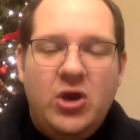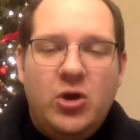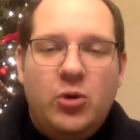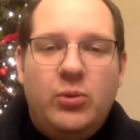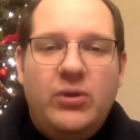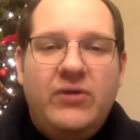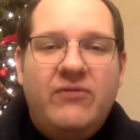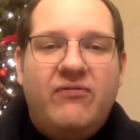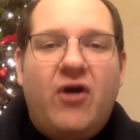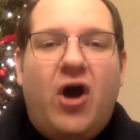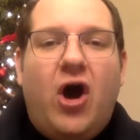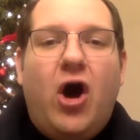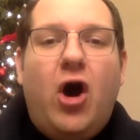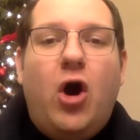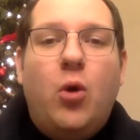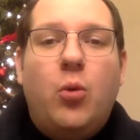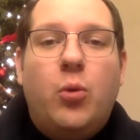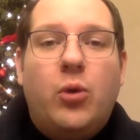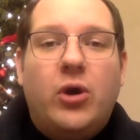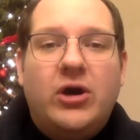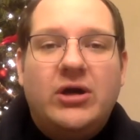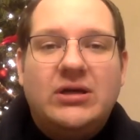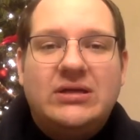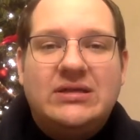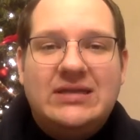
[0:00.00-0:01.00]
We've all
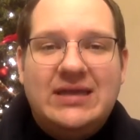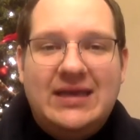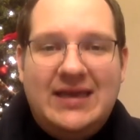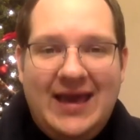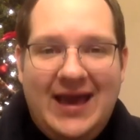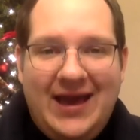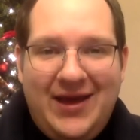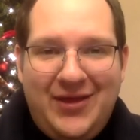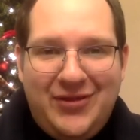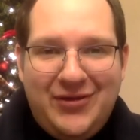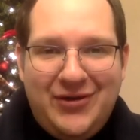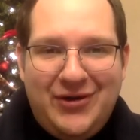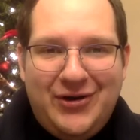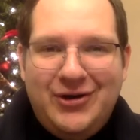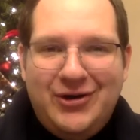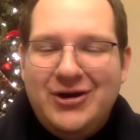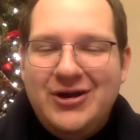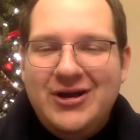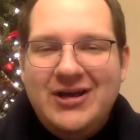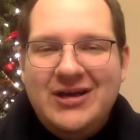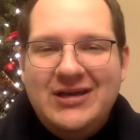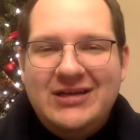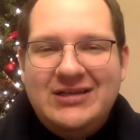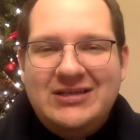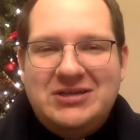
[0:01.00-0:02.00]
worked together
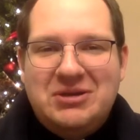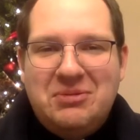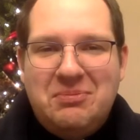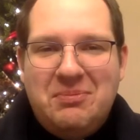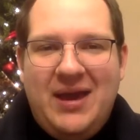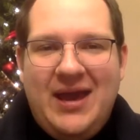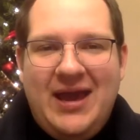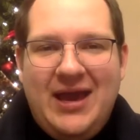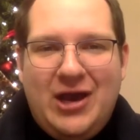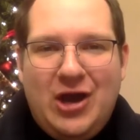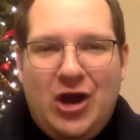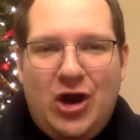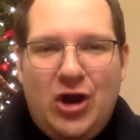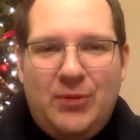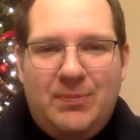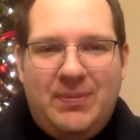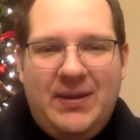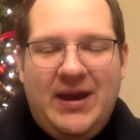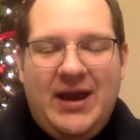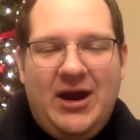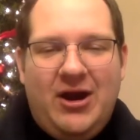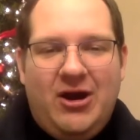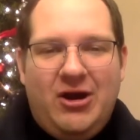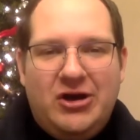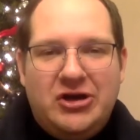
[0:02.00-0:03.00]
to make our
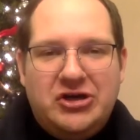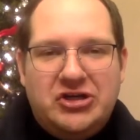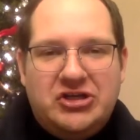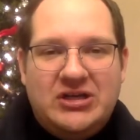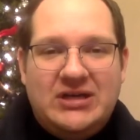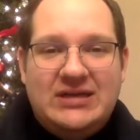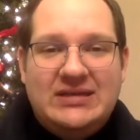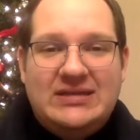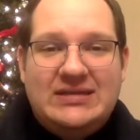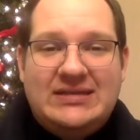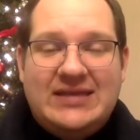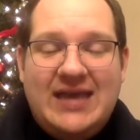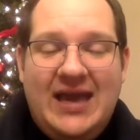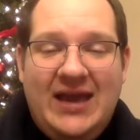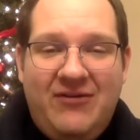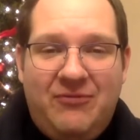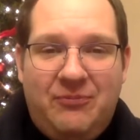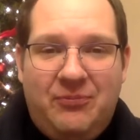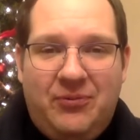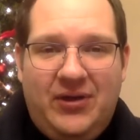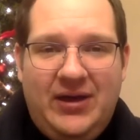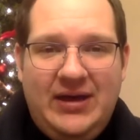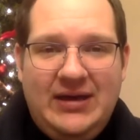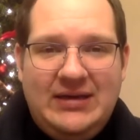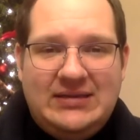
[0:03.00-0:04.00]
parish a safe
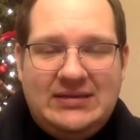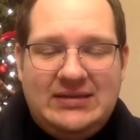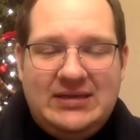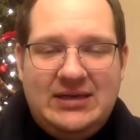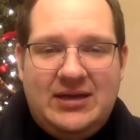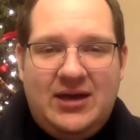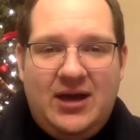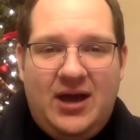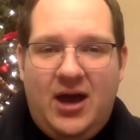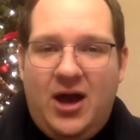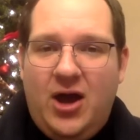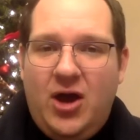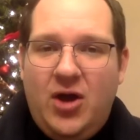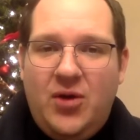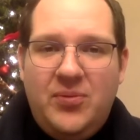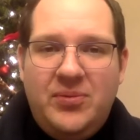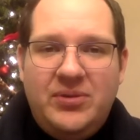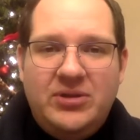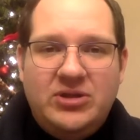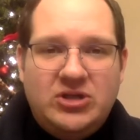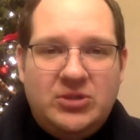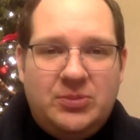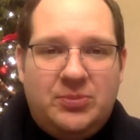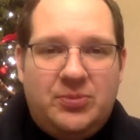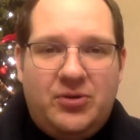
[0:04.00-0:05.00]
place to come,
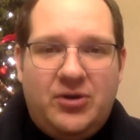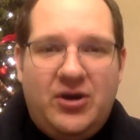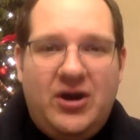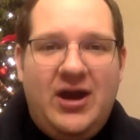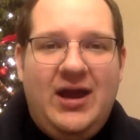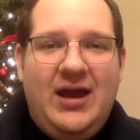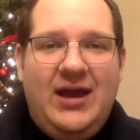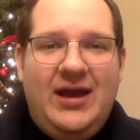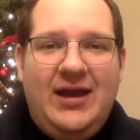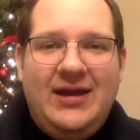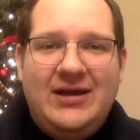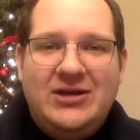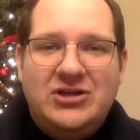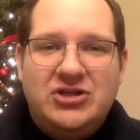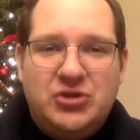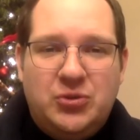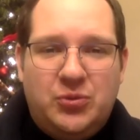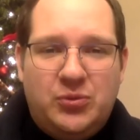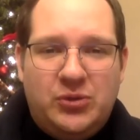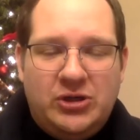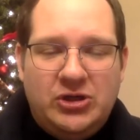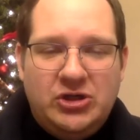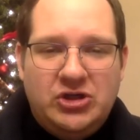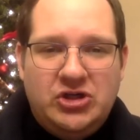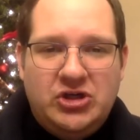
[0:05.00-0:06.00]
to pray, and to
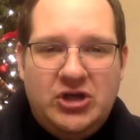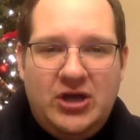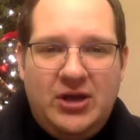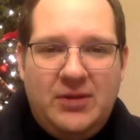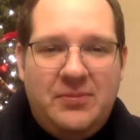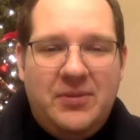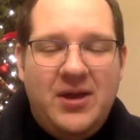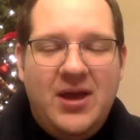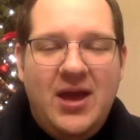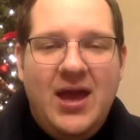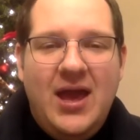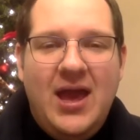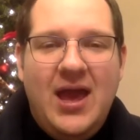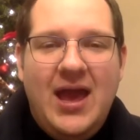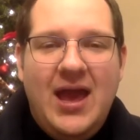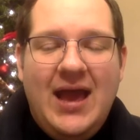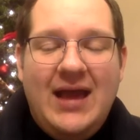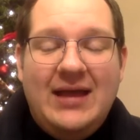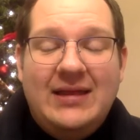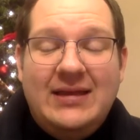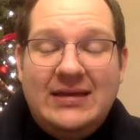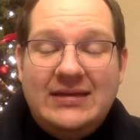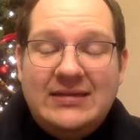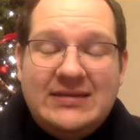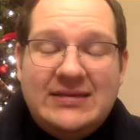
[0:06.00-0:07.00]
worship.
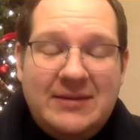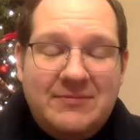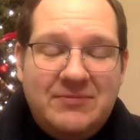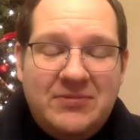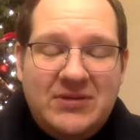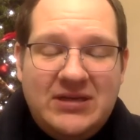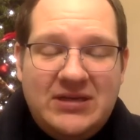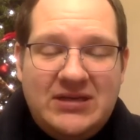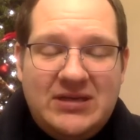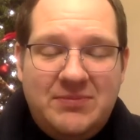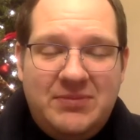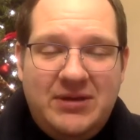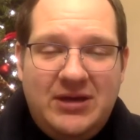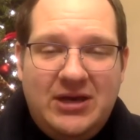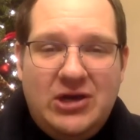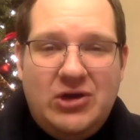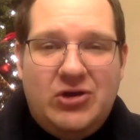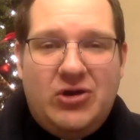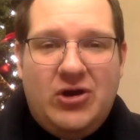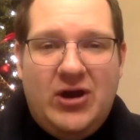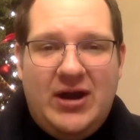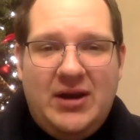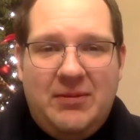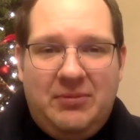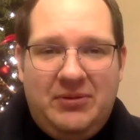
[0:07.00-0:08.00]
And that's something to be
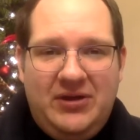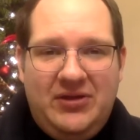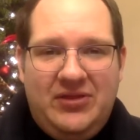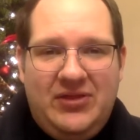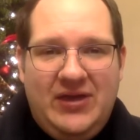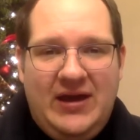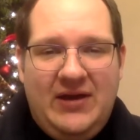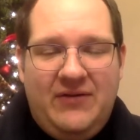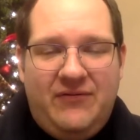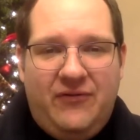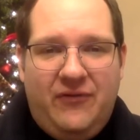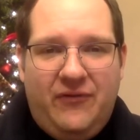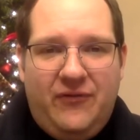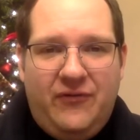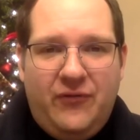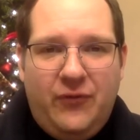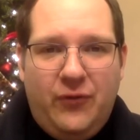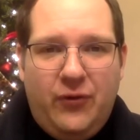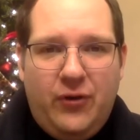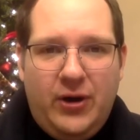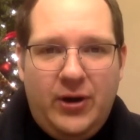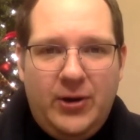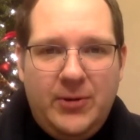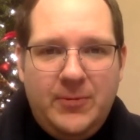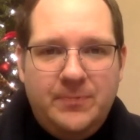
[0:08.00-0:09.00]
incredibly thankful
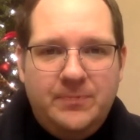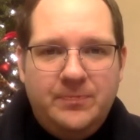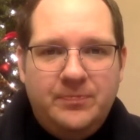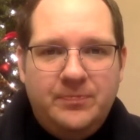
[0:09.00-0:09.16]
for.